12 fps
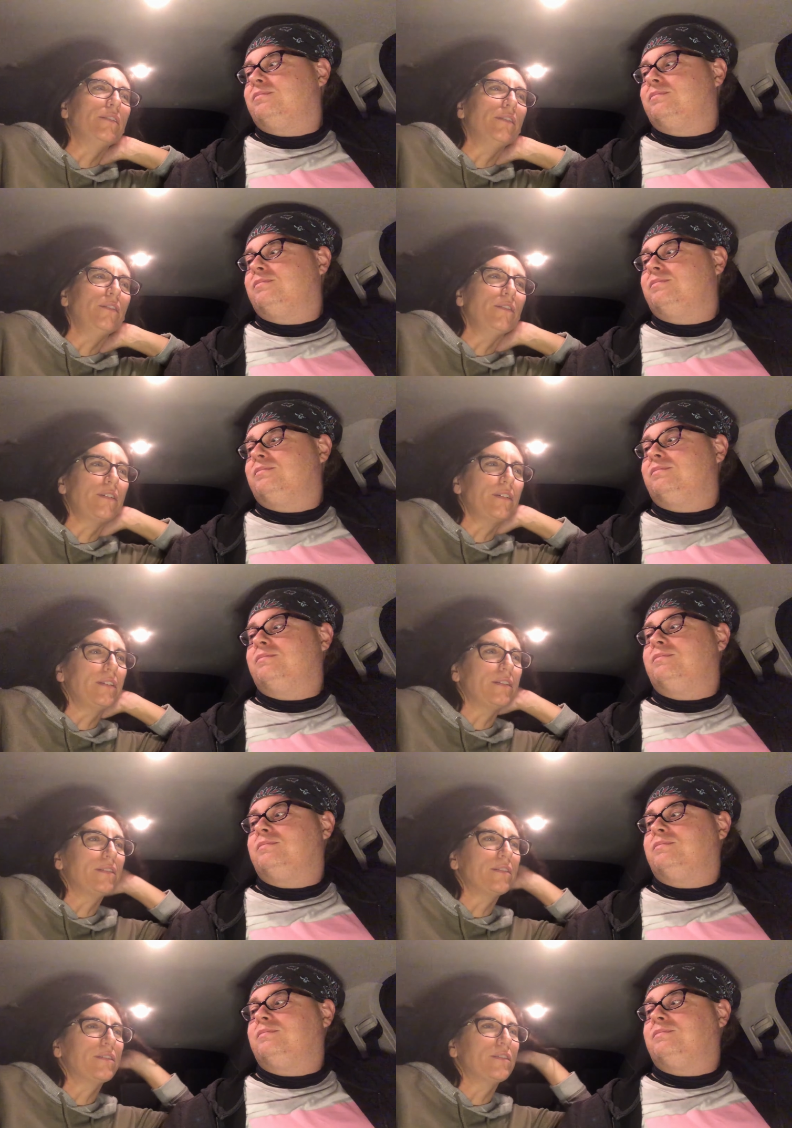Speaker 1: look at
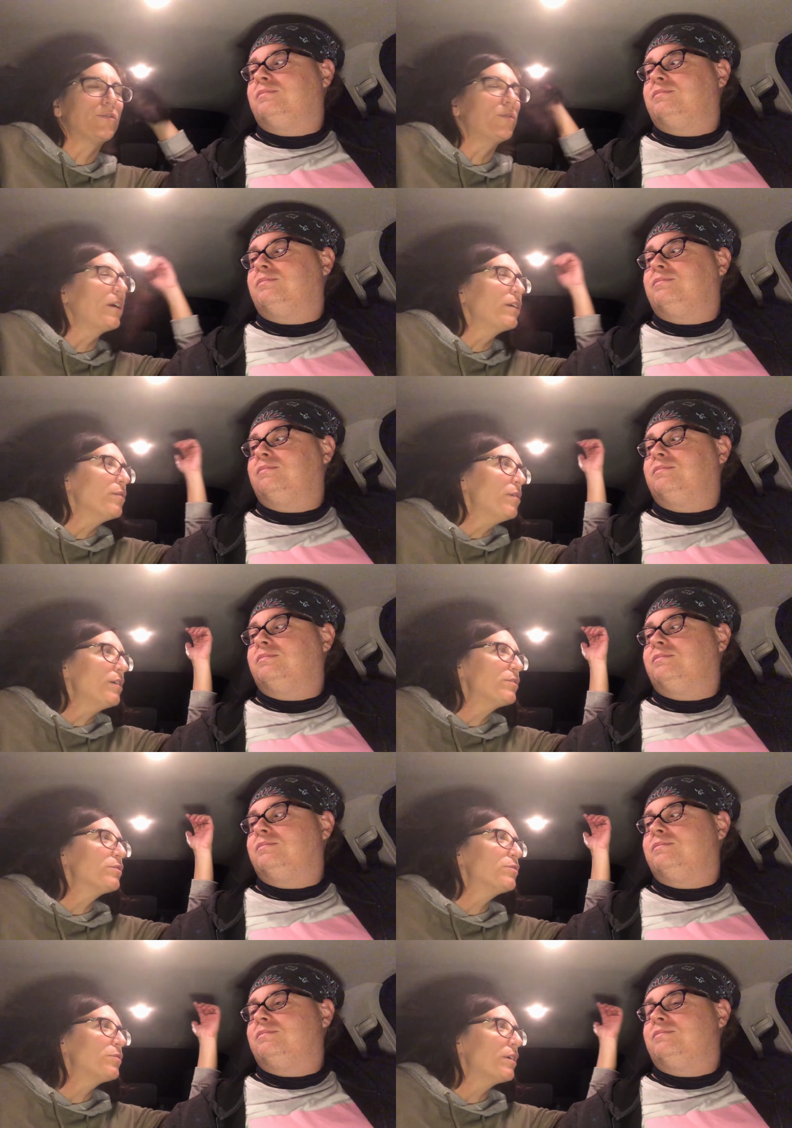the tray. you watch
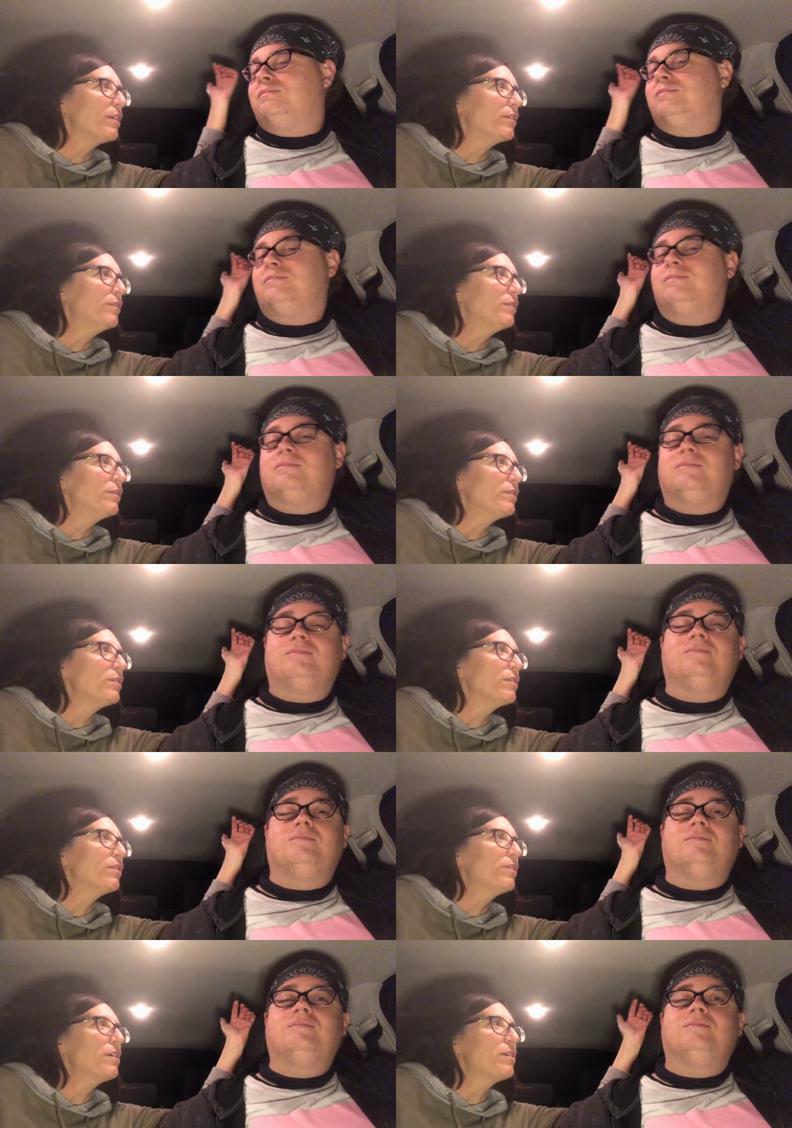the trailer or
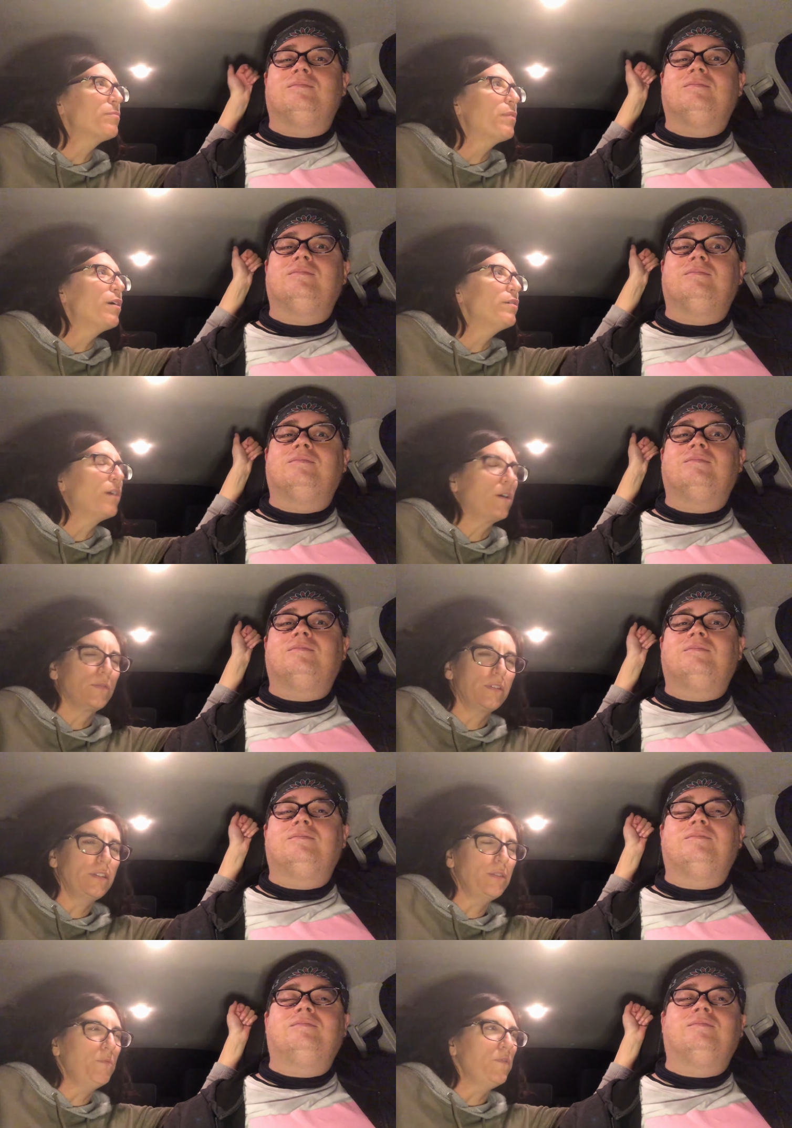you think about now is
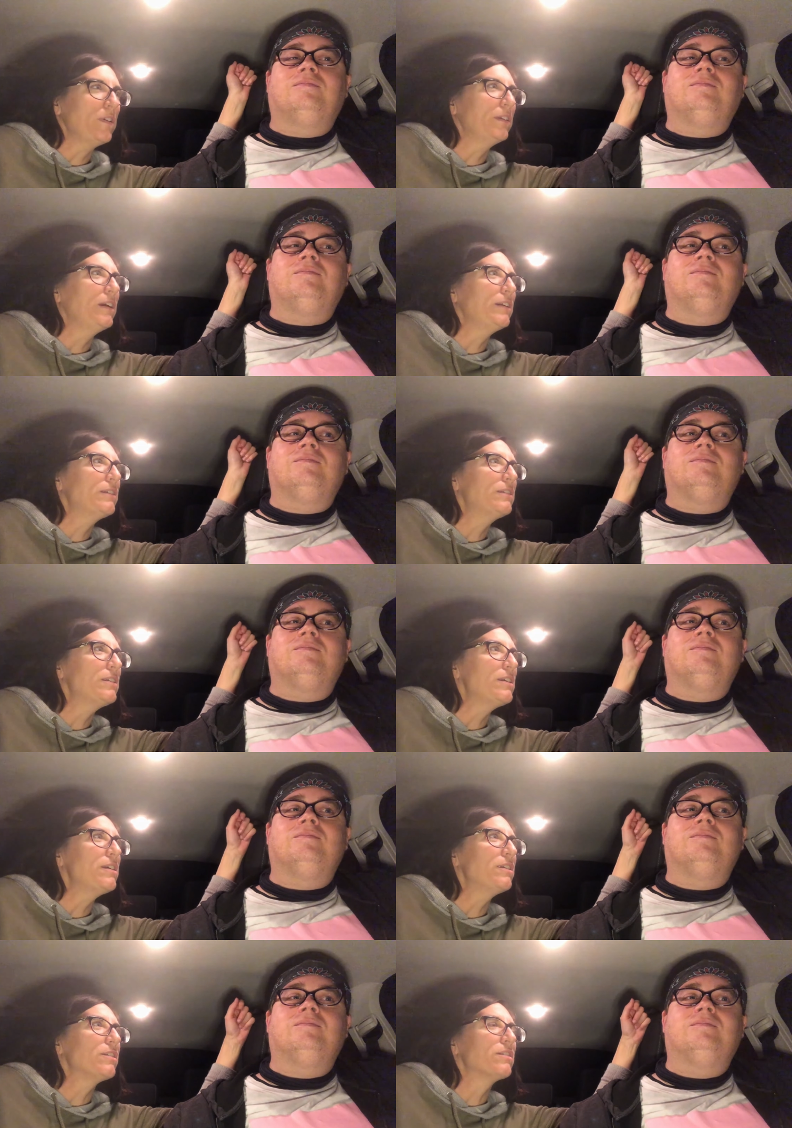this the movie I like to
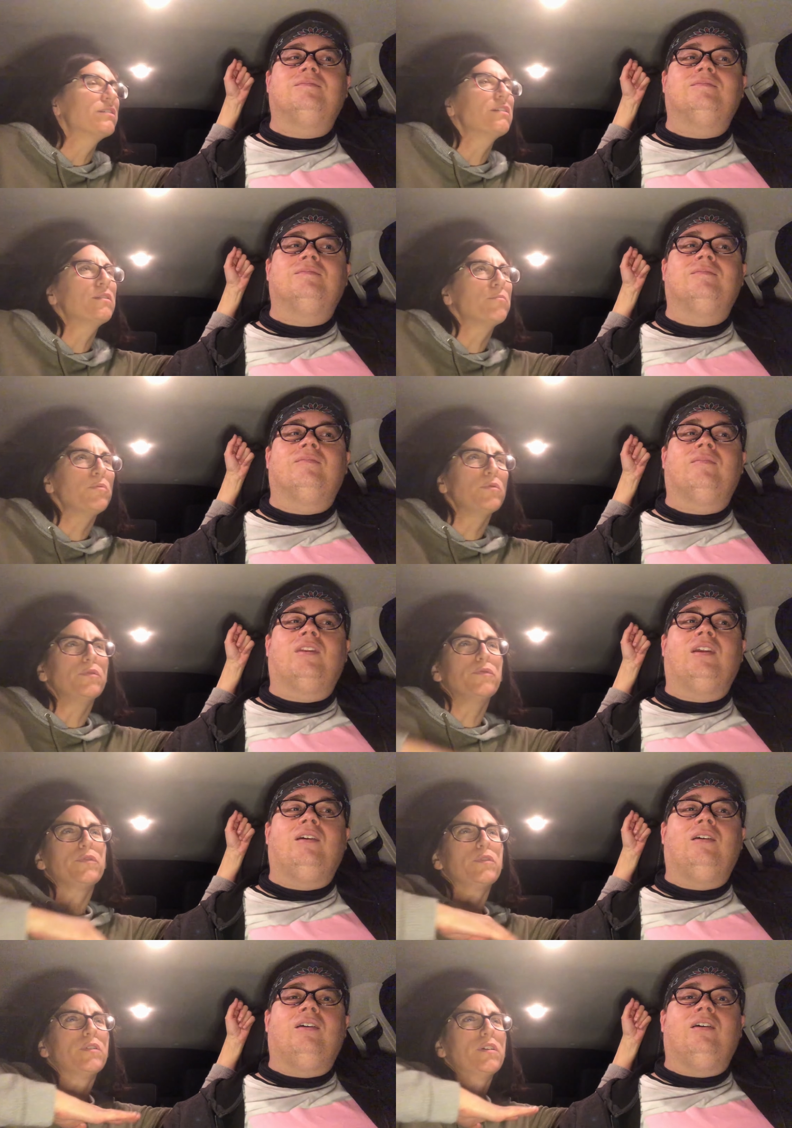see and you see the
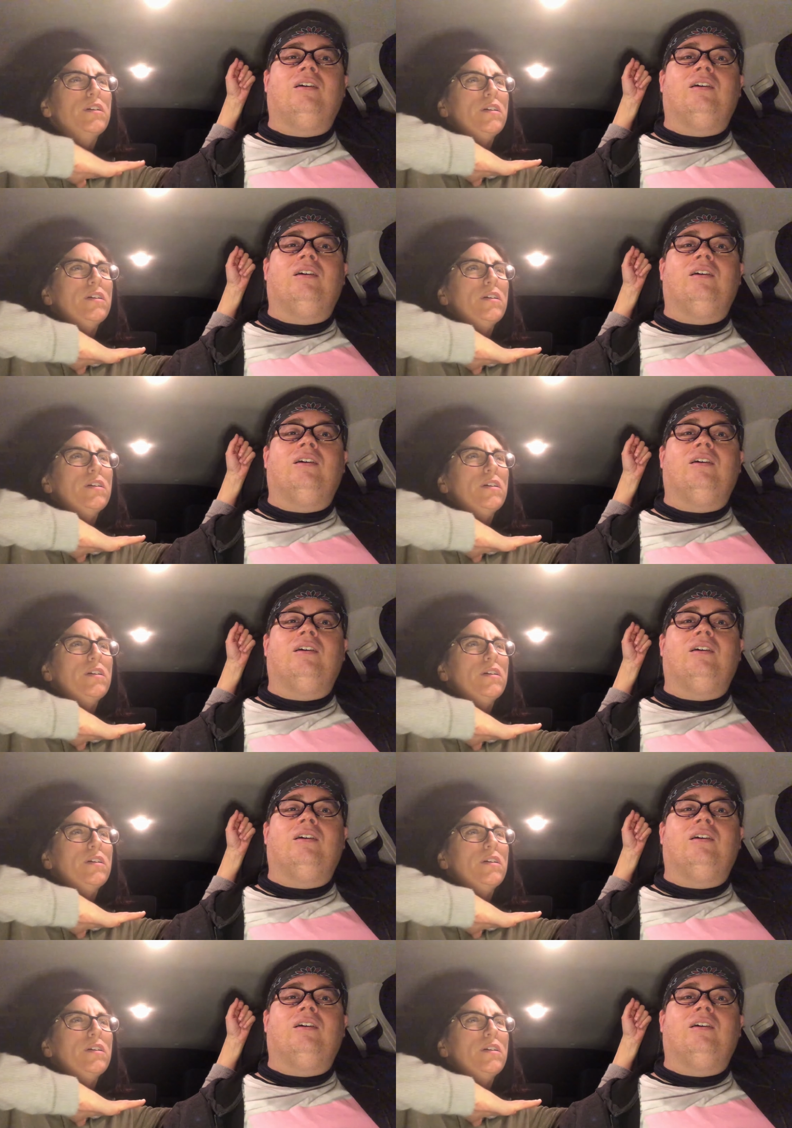beautiful